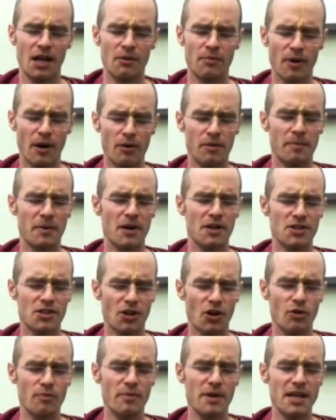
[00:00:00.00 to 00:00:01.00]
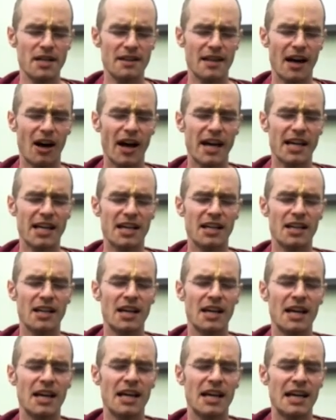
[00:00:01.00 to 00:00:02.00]
Prabhupada told me that I
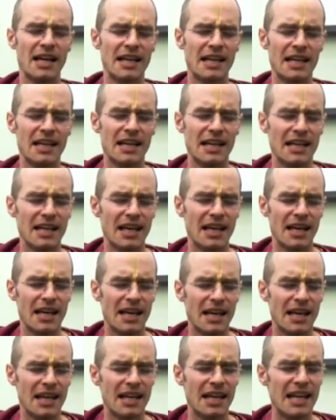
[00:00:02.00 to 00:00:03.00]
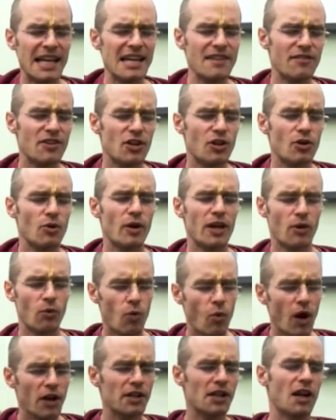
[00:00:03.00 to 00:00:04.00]
can leave you in
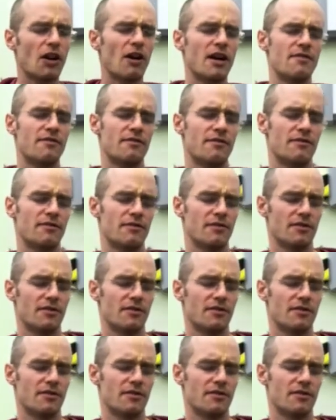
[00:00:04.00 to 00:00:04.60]
one life.